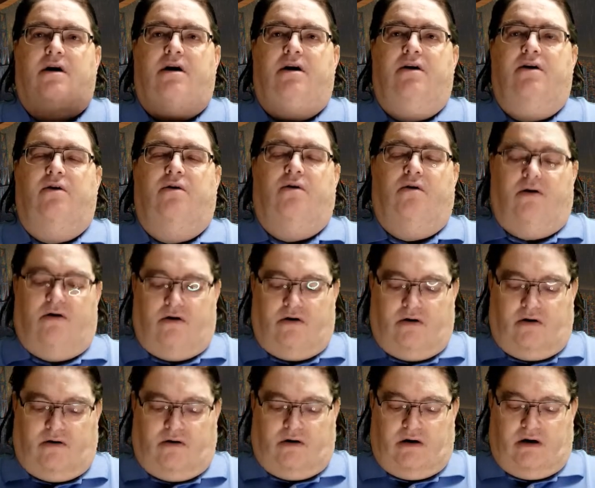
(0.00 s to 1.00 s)

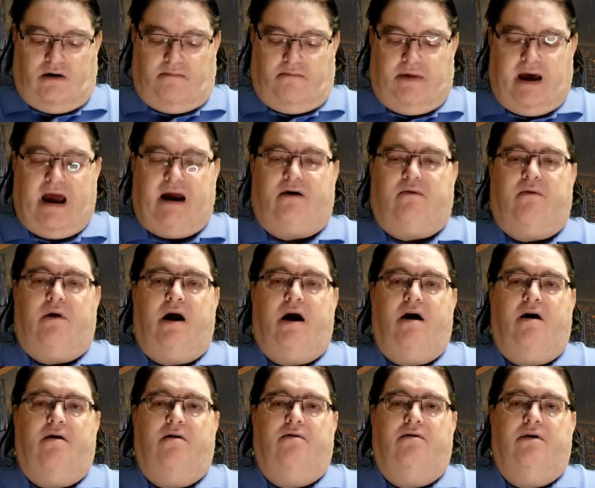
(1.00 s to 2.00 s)
your
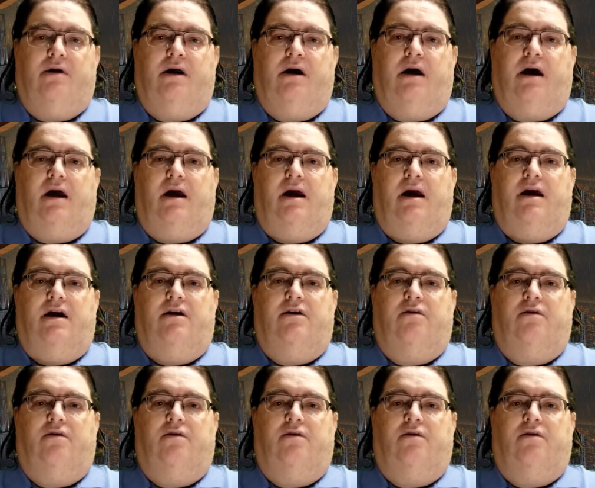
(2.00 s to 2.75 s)
background and